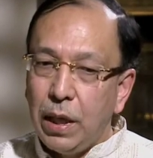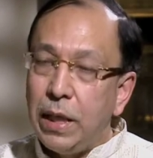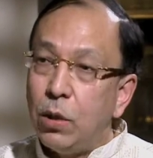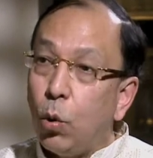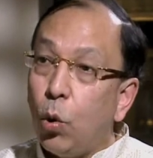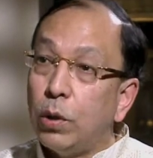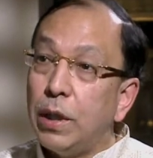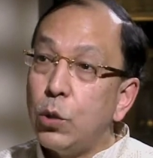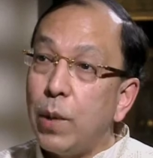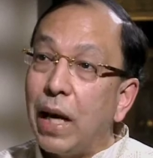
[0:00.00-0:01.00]
in
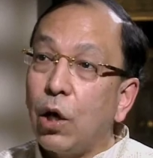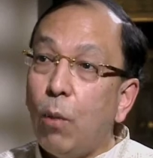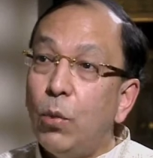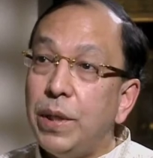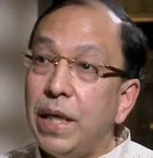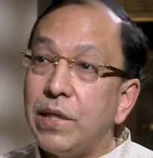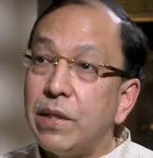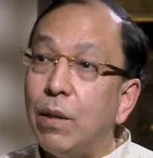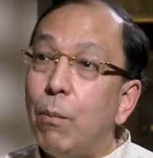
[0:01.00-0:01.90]
order to accommodate the